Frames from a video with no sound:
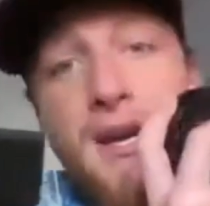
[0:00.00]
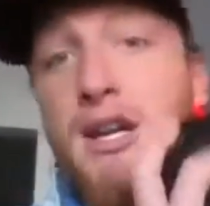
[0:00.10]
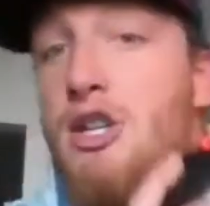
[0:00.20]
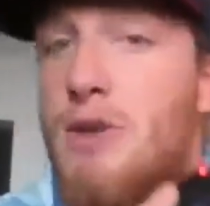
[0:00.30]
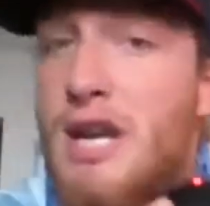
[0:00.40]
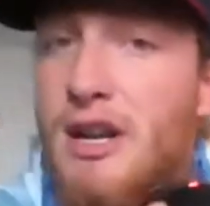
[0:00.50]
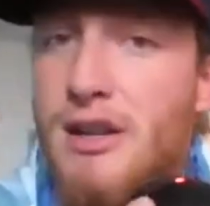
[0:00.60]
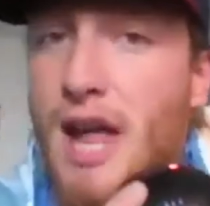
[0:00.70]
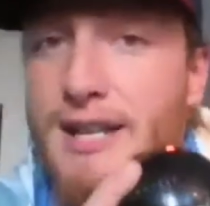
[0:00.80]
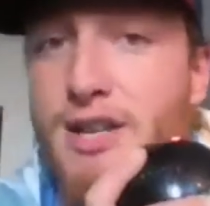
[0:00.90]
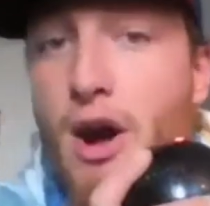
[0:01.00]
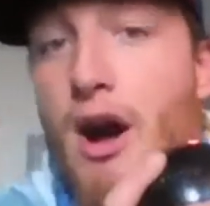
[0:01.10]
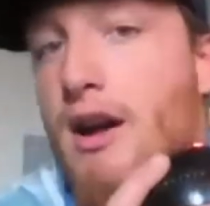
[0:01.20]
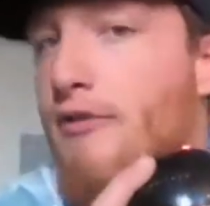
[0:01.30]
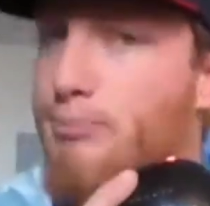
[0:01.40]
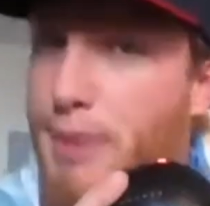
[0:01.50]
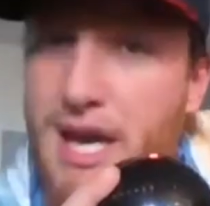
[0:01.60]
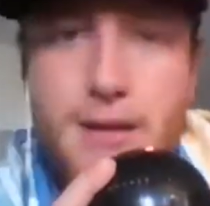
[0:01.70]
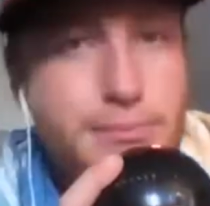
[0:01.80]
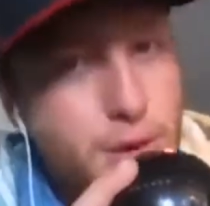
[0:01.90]
you hear a lot of talk of
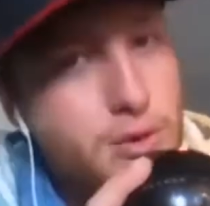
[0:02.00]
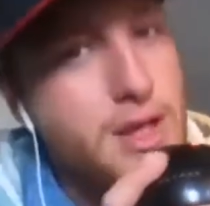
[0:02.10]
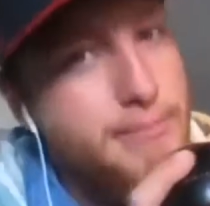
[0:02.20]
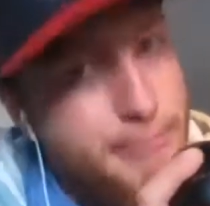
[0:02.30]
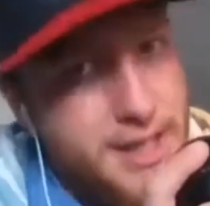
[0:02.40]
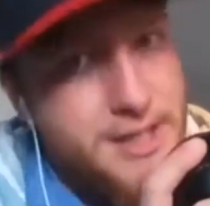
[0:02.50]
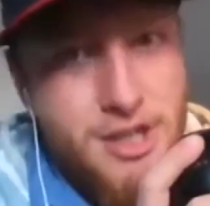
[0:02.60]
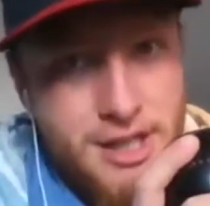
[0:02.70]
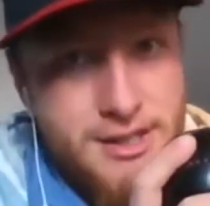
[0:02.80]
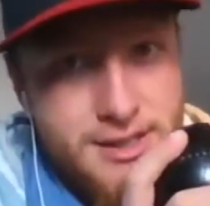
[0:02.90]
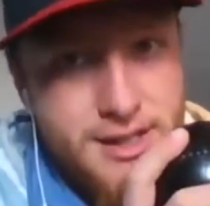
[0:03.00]
big booty bitches.